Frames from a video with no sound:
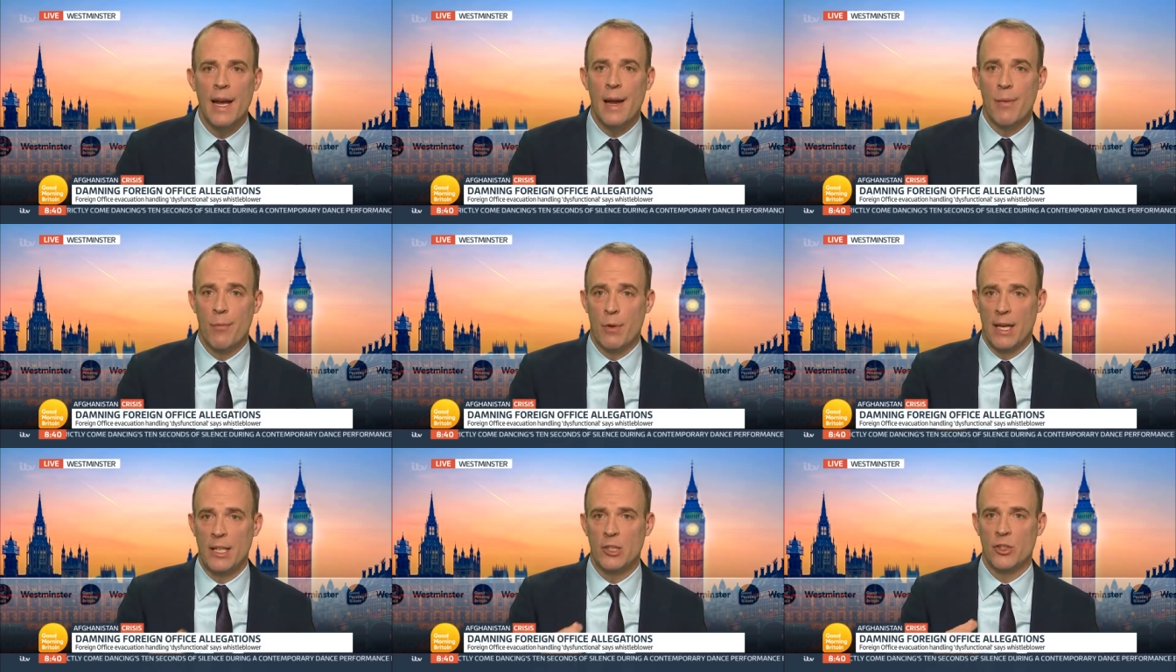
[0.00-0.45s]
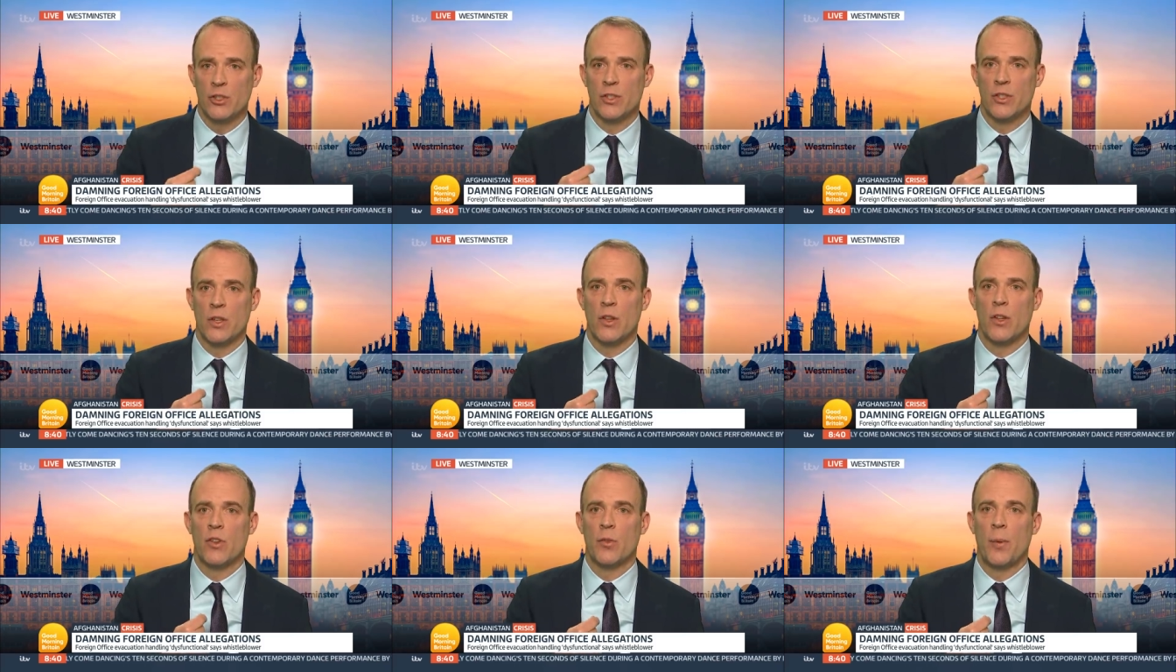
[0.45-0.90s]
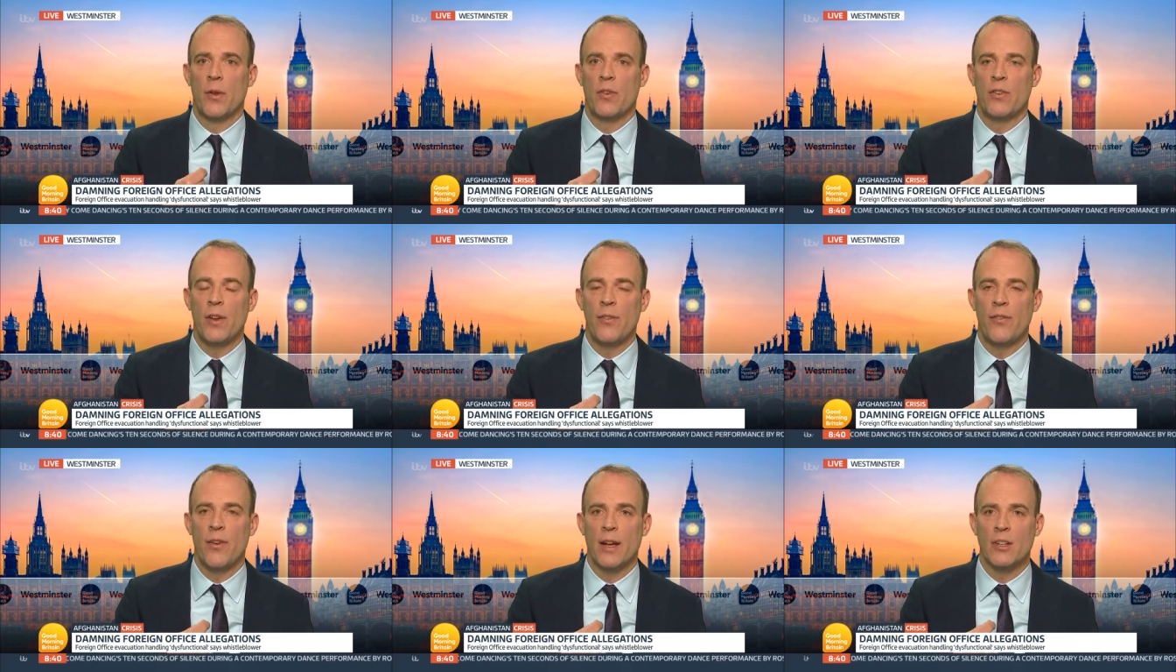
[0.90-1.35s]
In relation to the
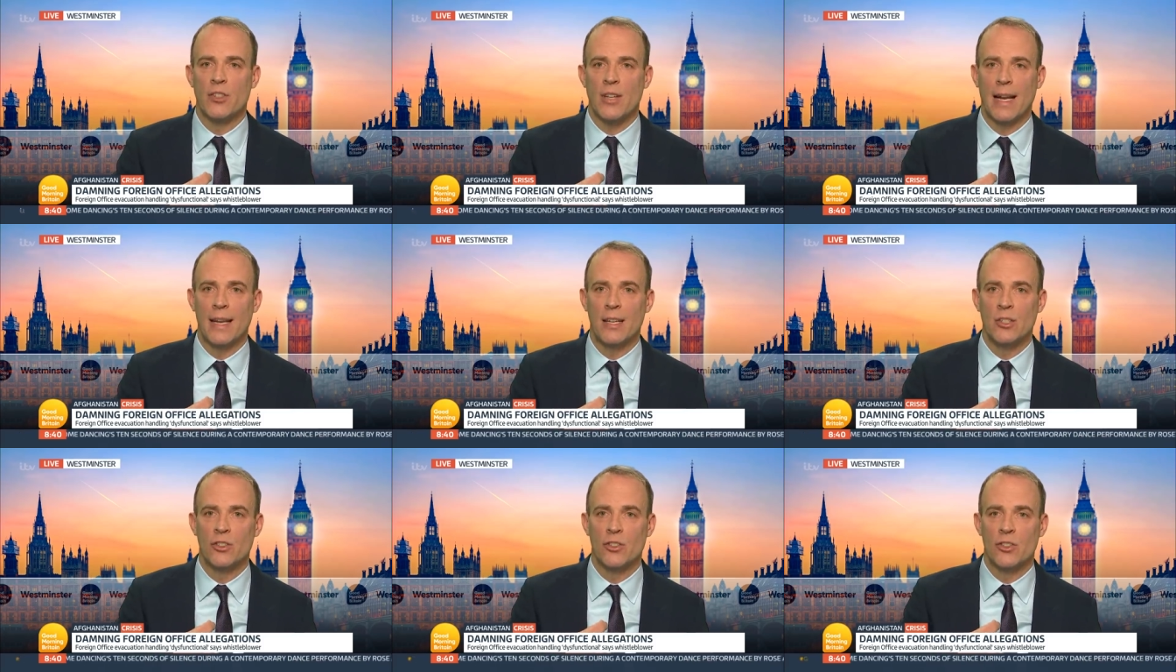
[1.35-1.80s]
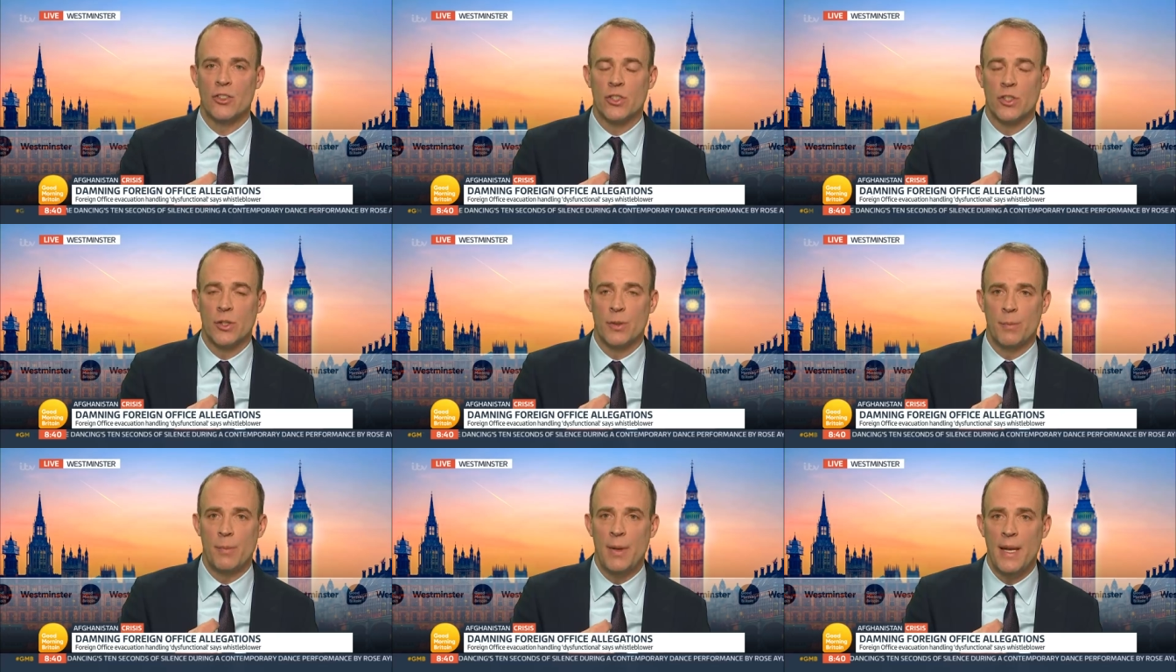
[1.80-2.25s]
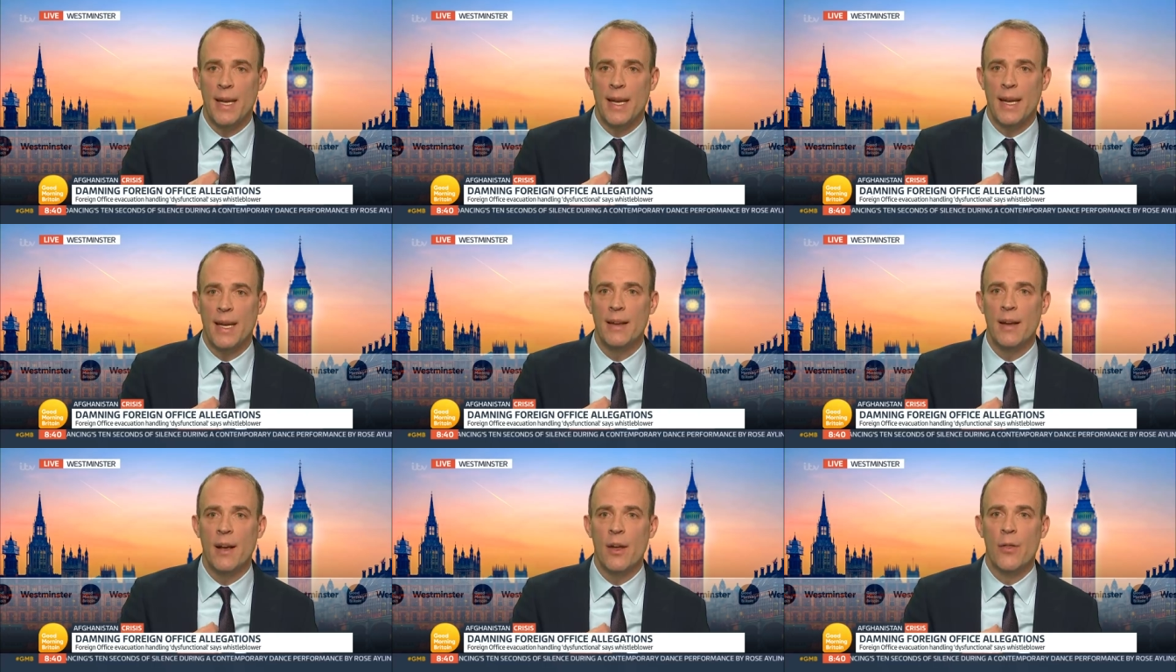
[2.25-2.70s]
specific challenge to
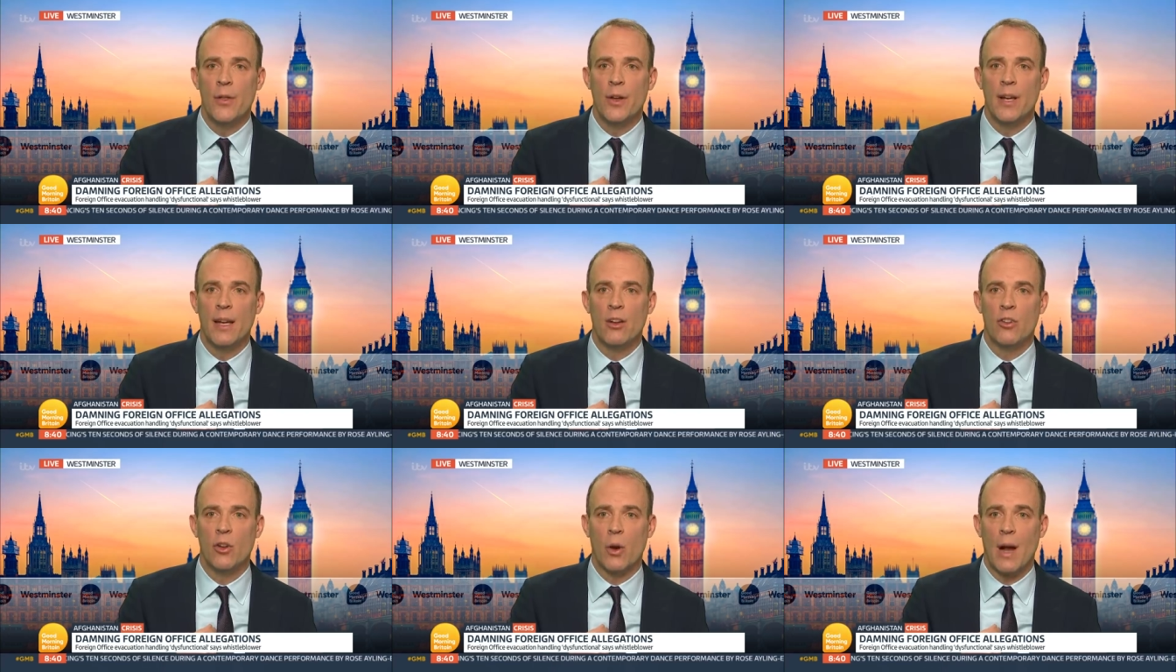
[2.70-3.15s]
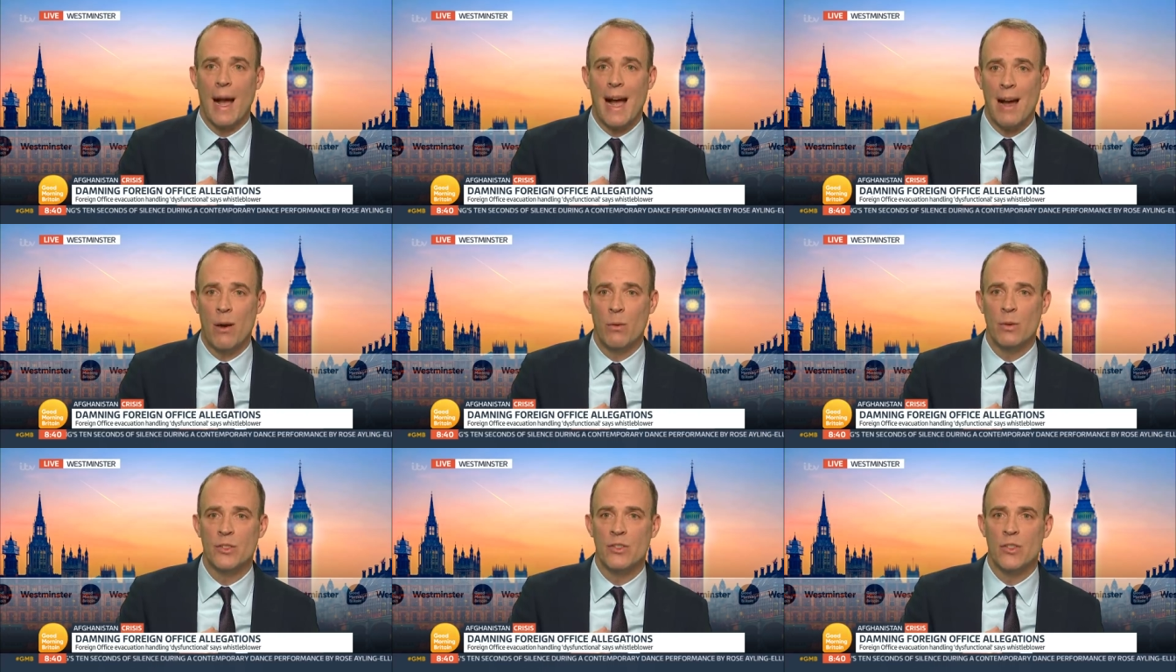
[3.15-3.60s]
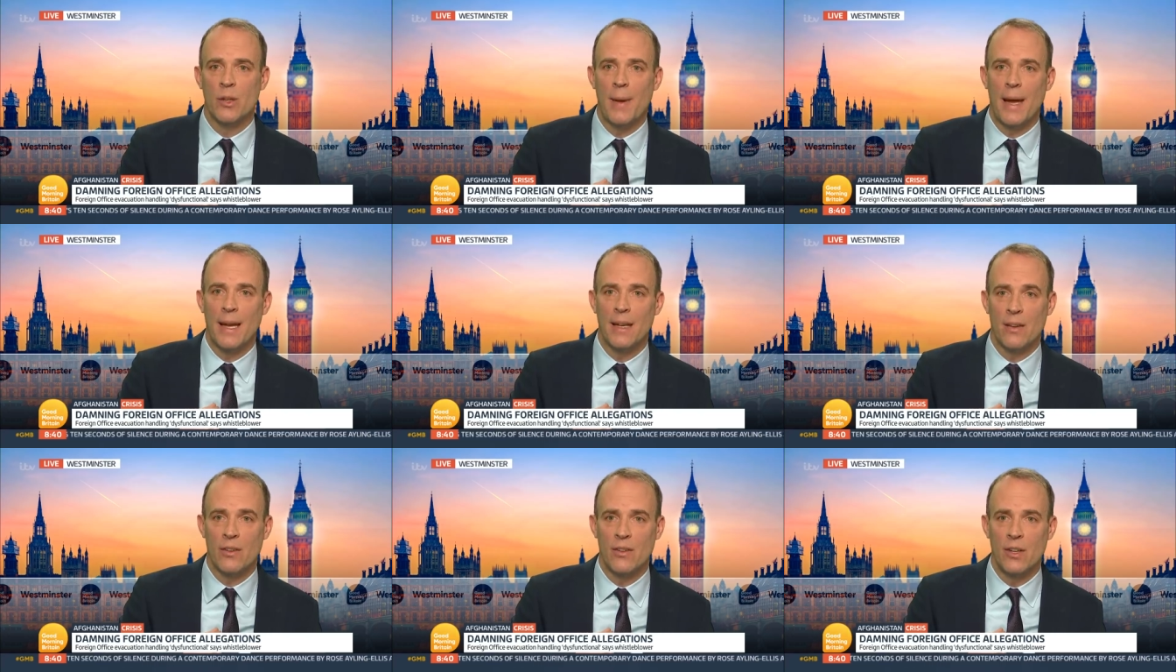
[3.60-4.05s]
me, that it took hours to
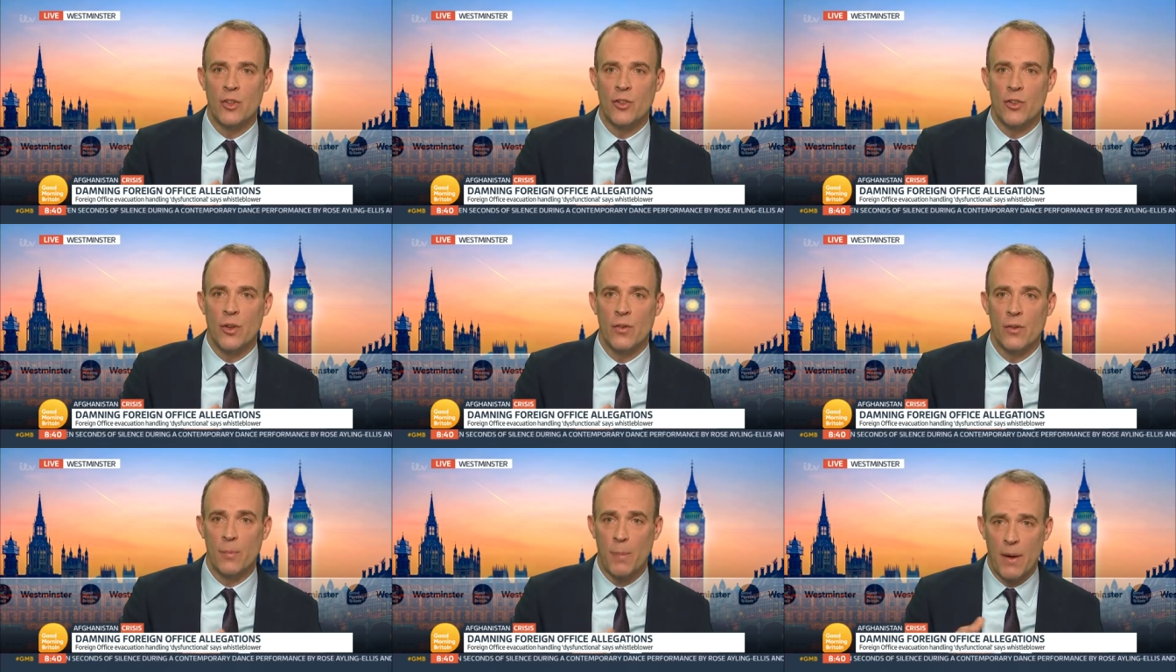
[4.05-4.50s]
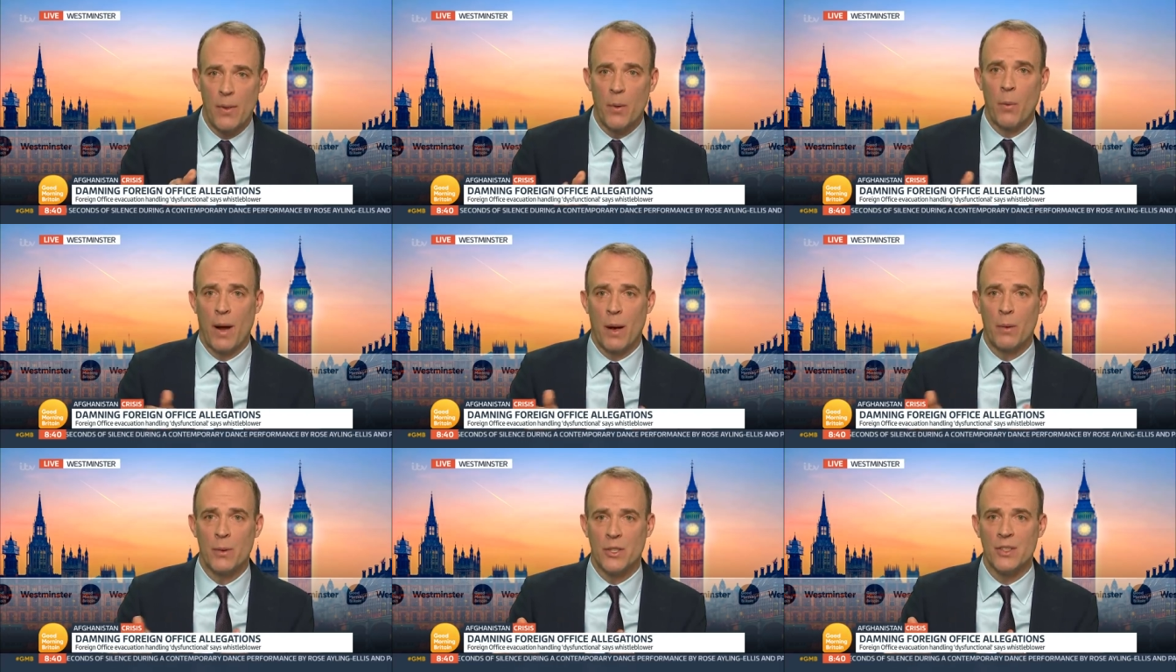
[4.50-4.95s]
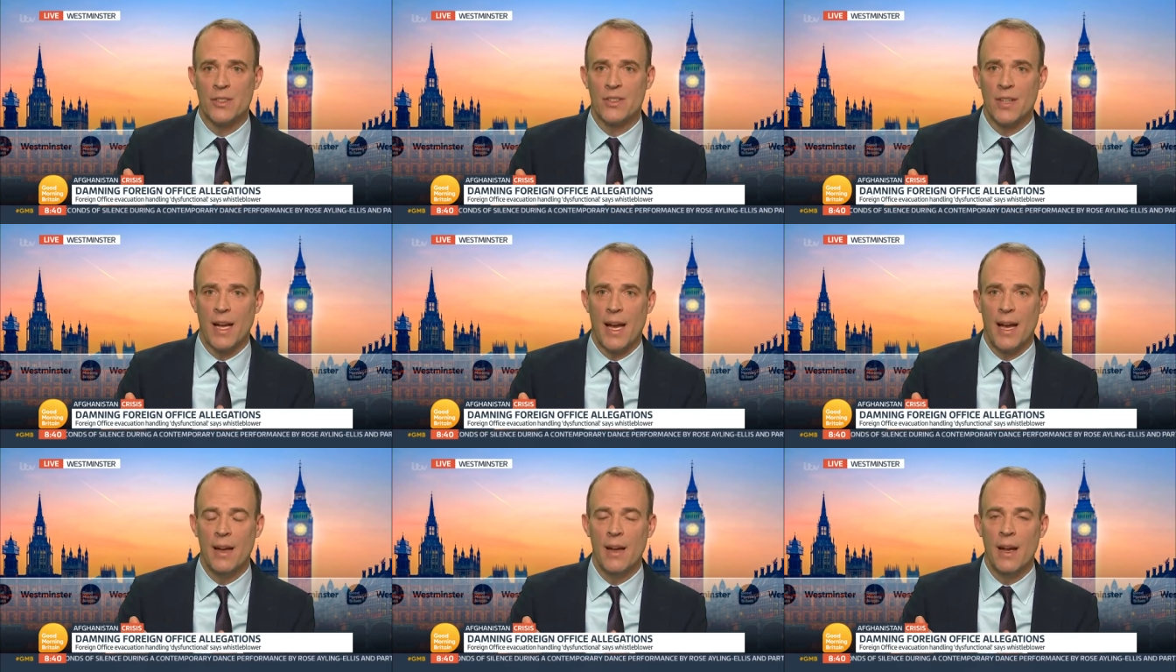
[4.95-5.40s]
make decisions, by the way, I would just
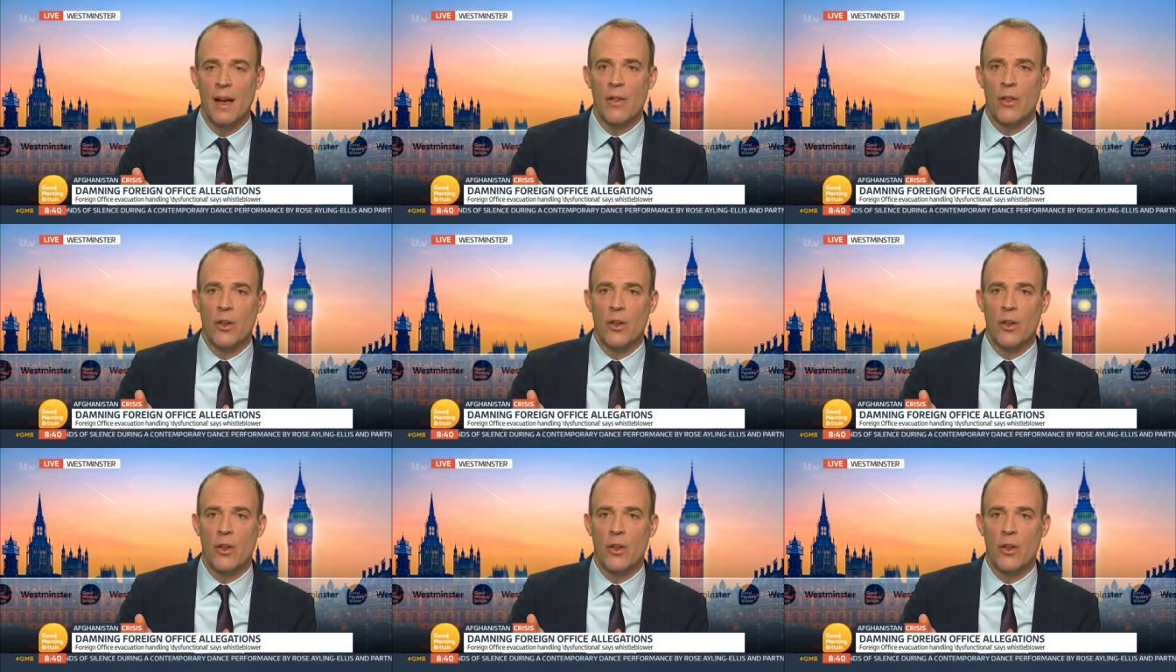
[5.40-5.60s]
say,